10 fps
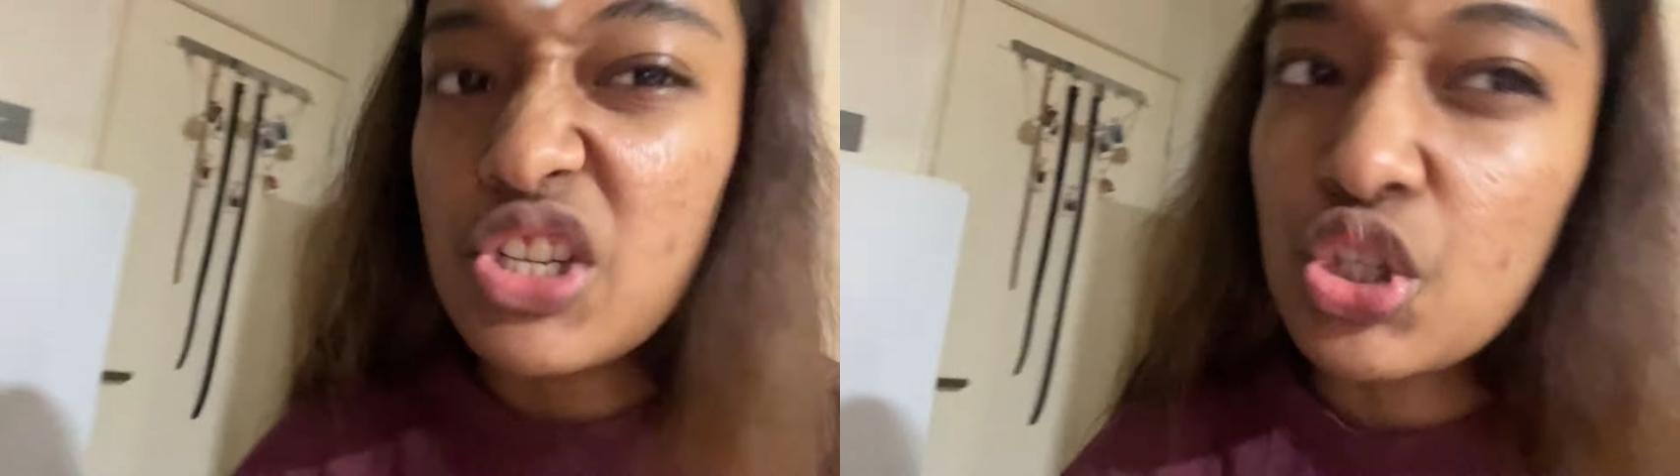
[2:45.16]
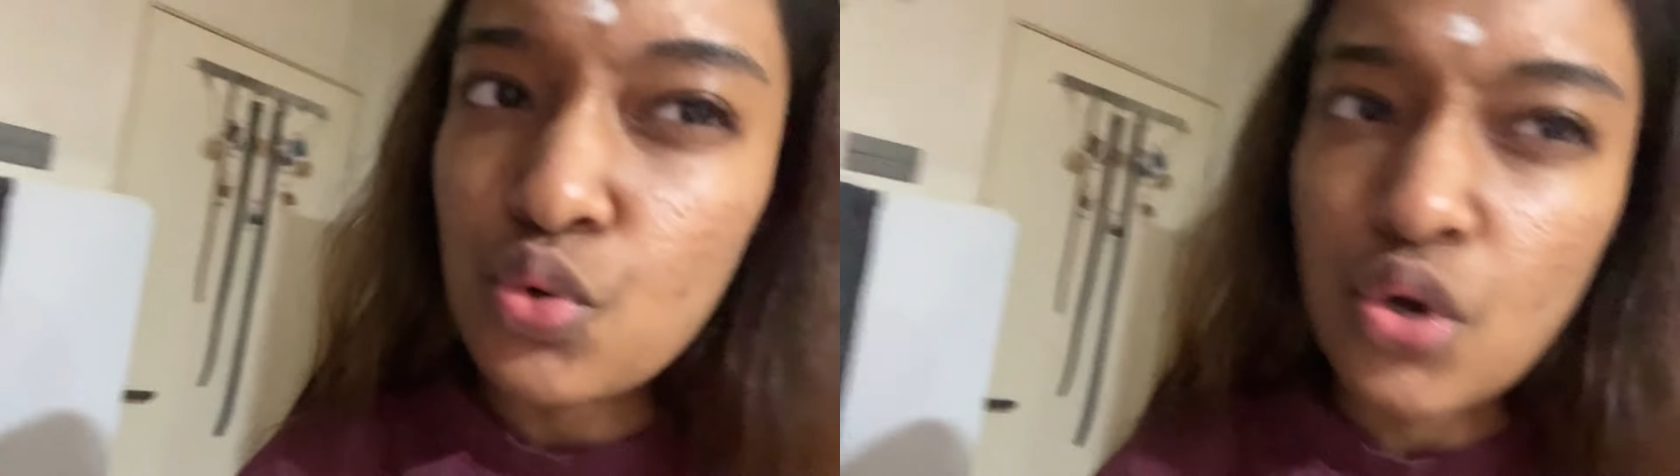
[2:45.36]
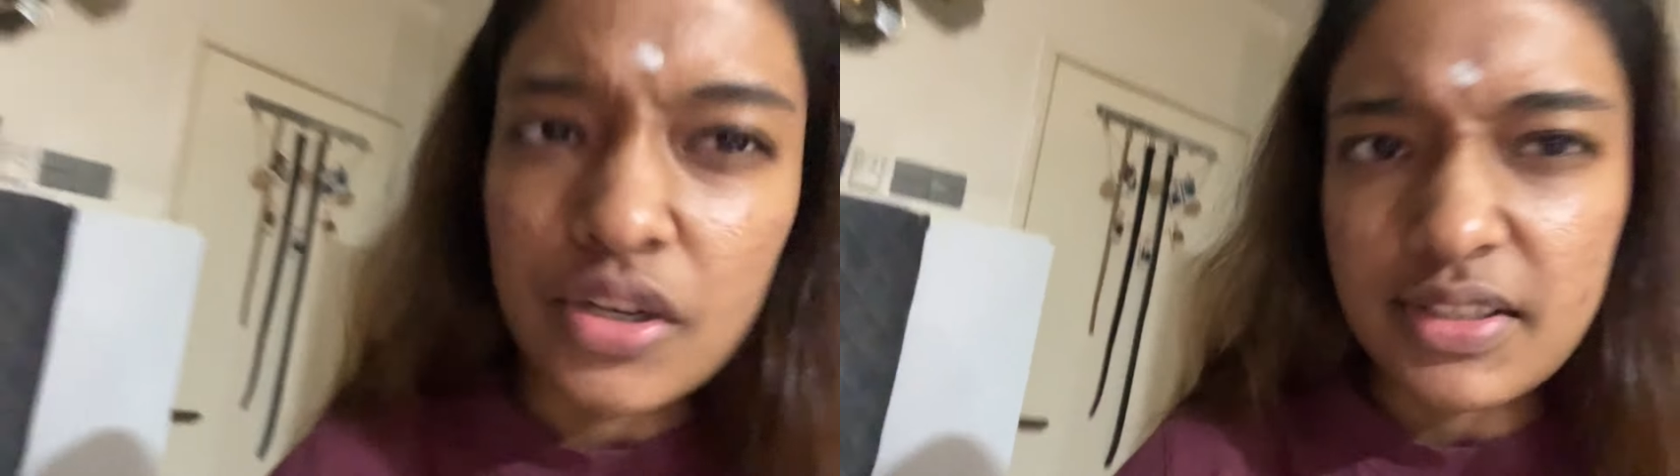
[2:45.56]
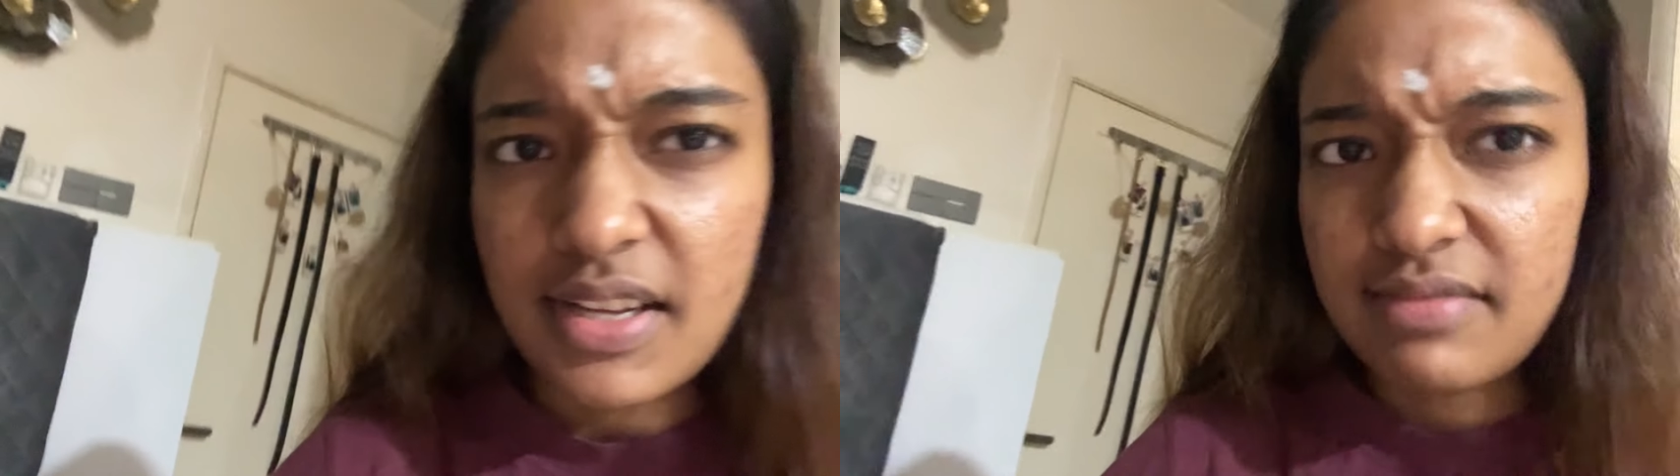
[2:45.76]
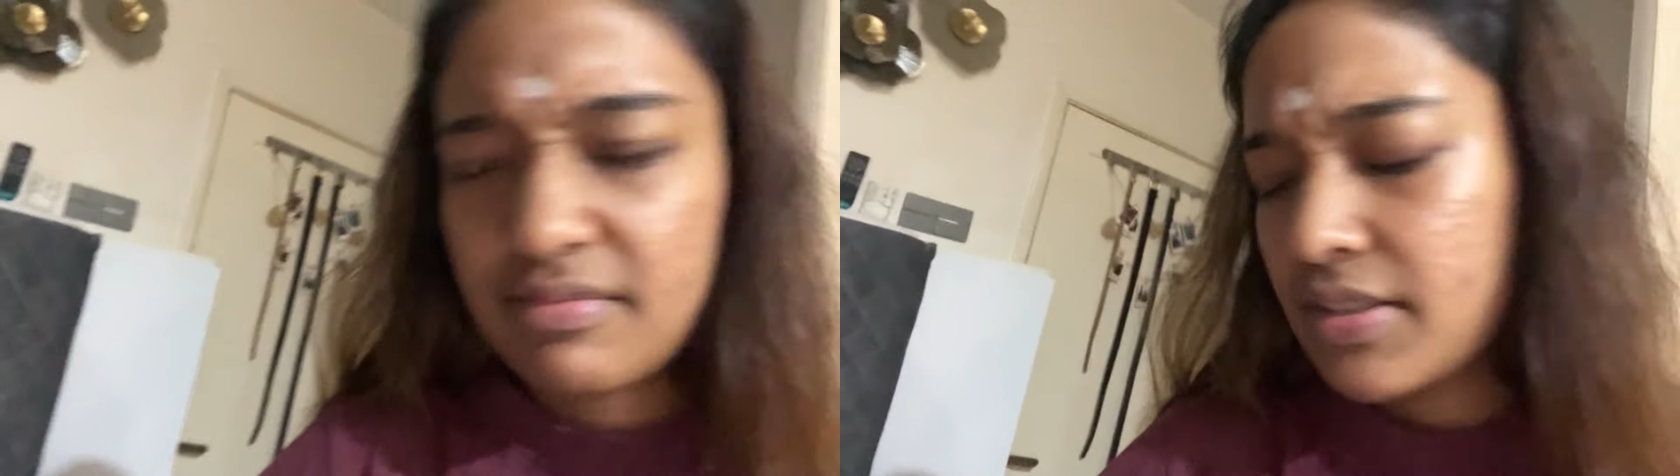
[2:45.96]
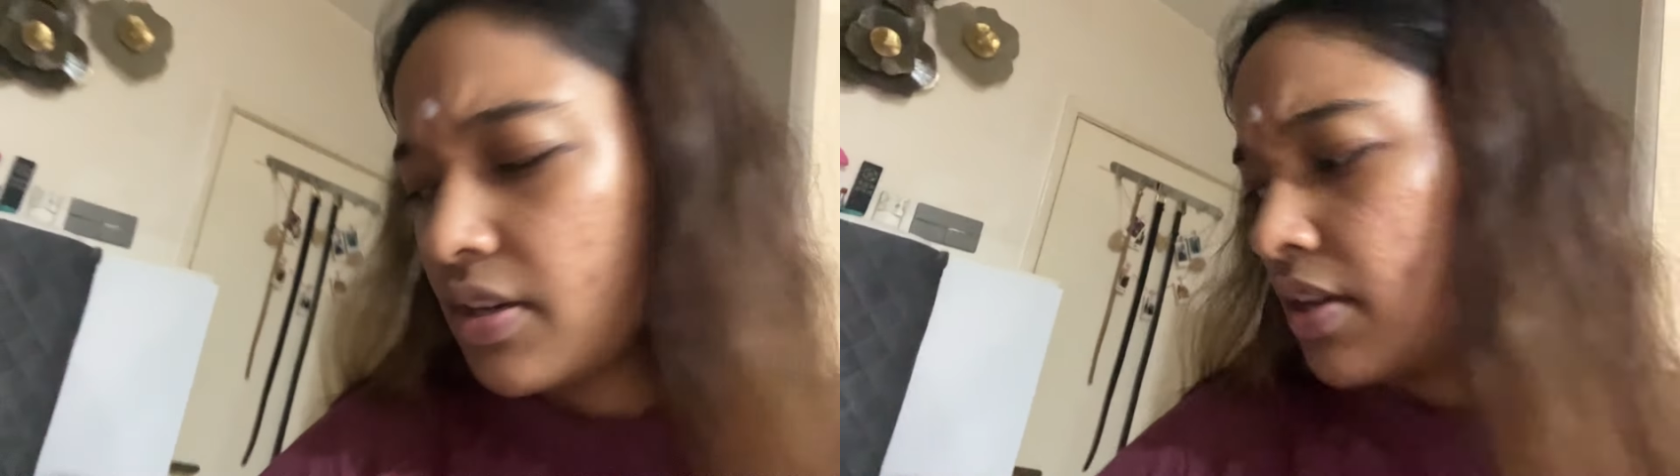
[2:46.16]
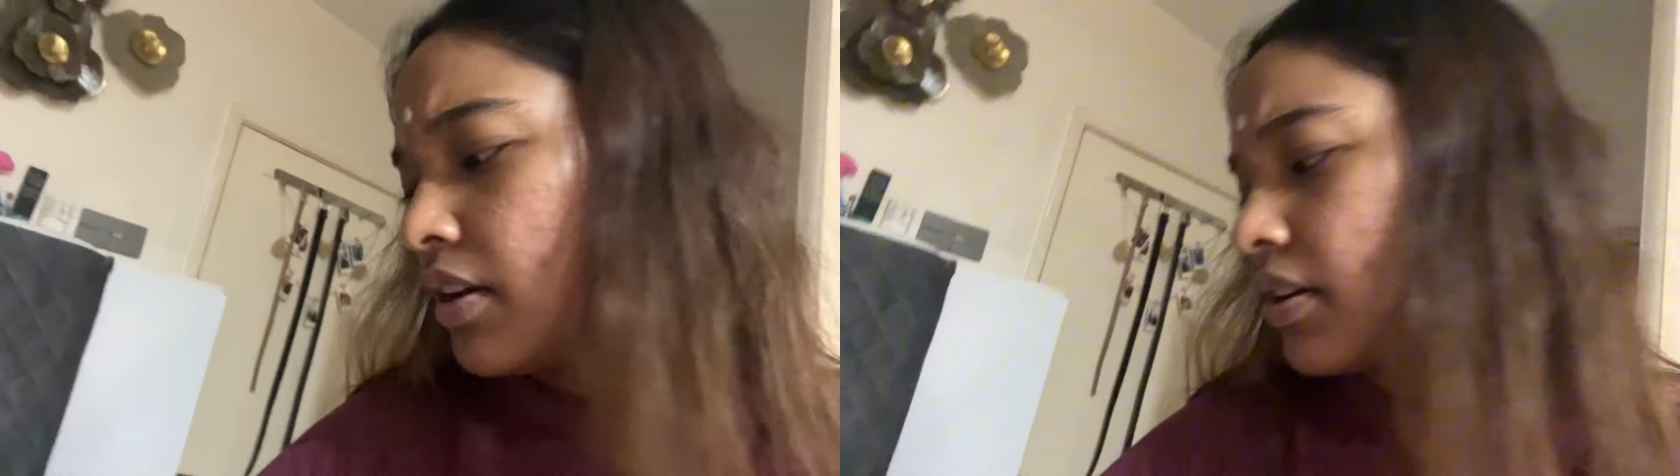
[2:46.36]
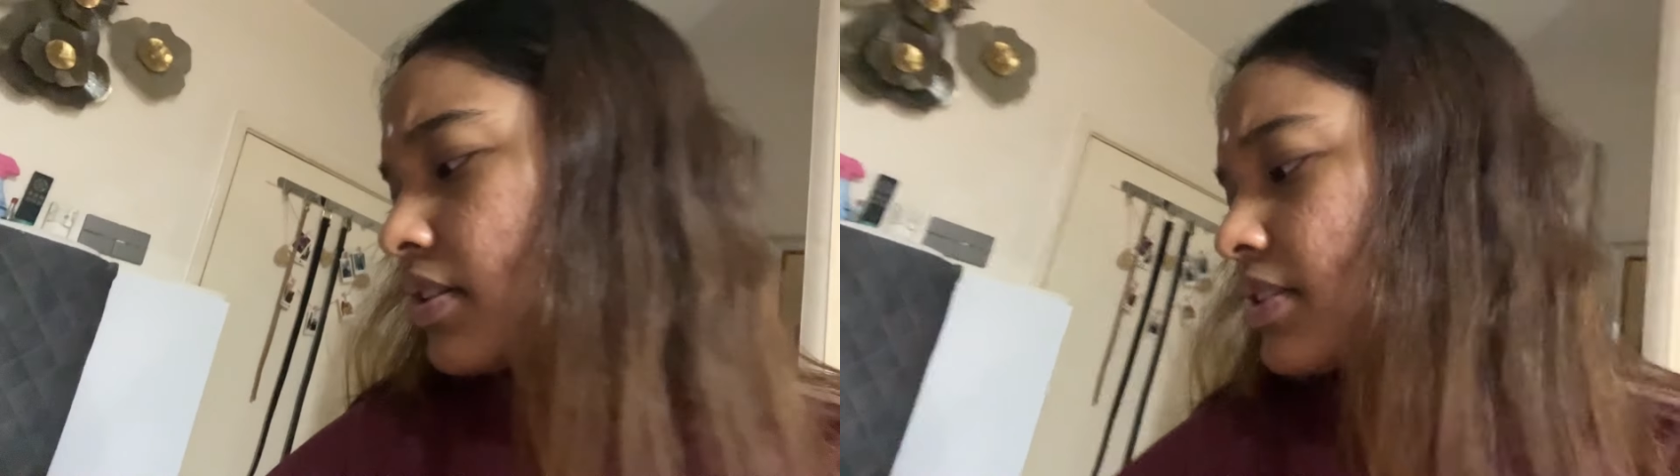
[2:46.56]
do content
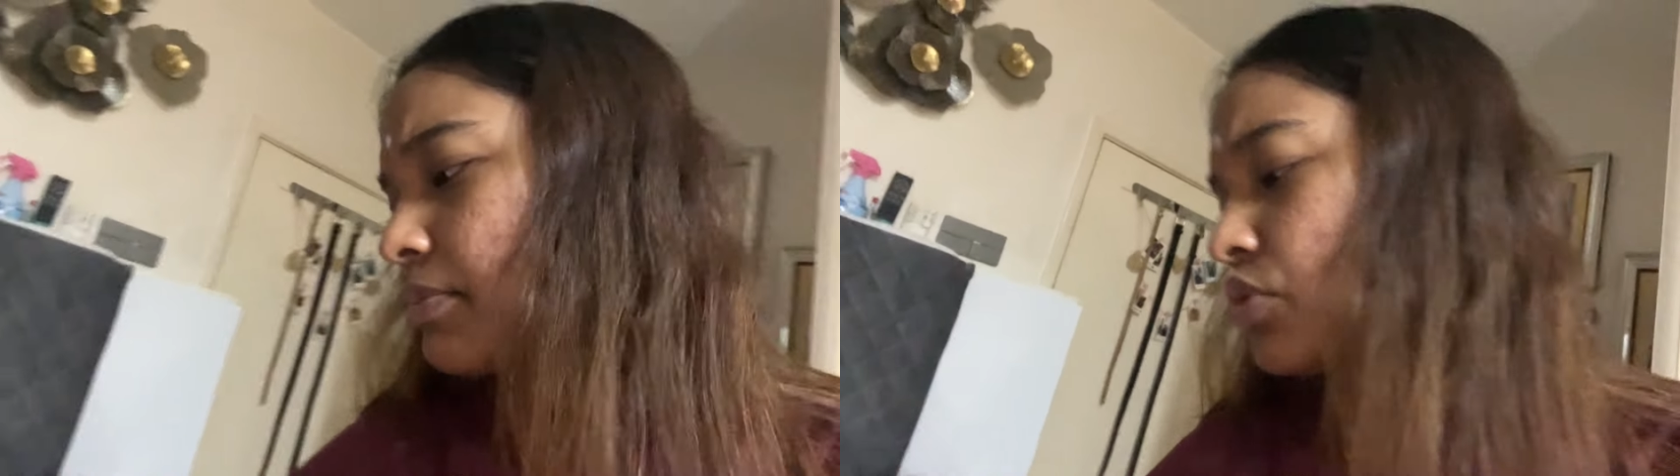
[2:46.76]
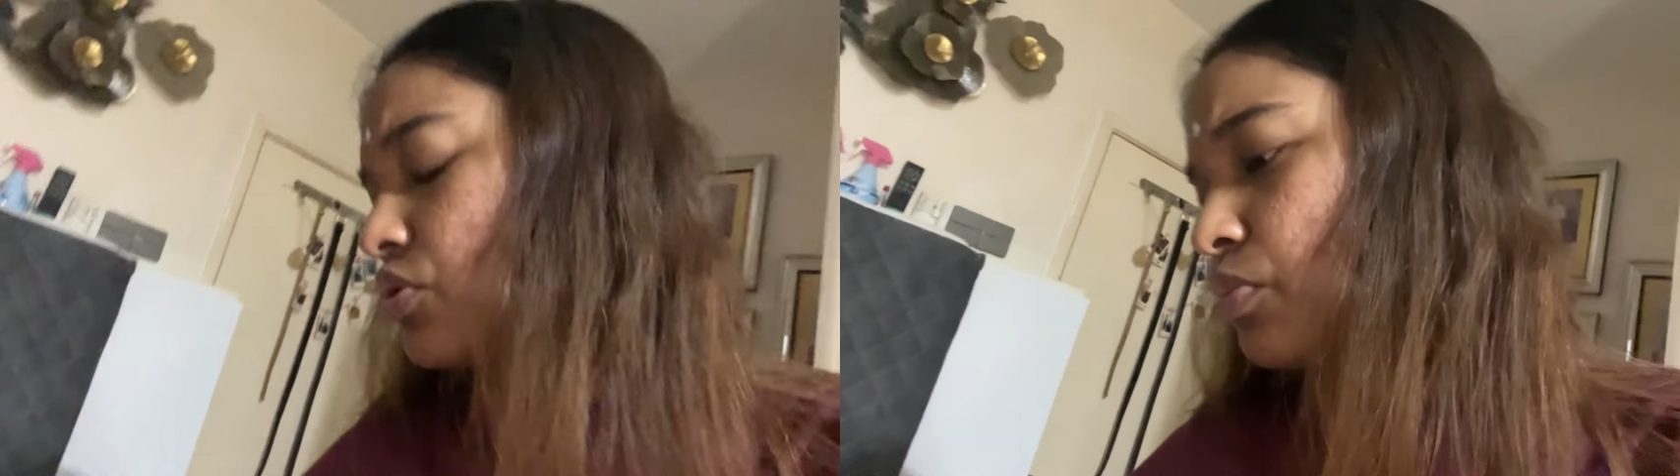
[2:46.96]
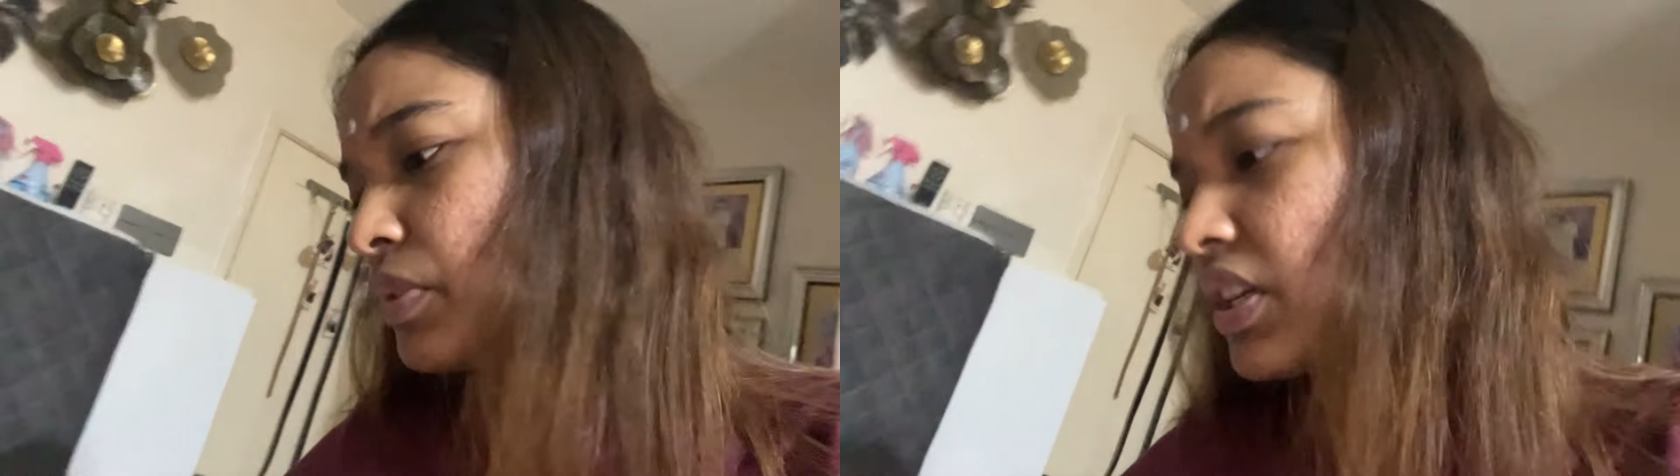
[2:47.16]
because I'm super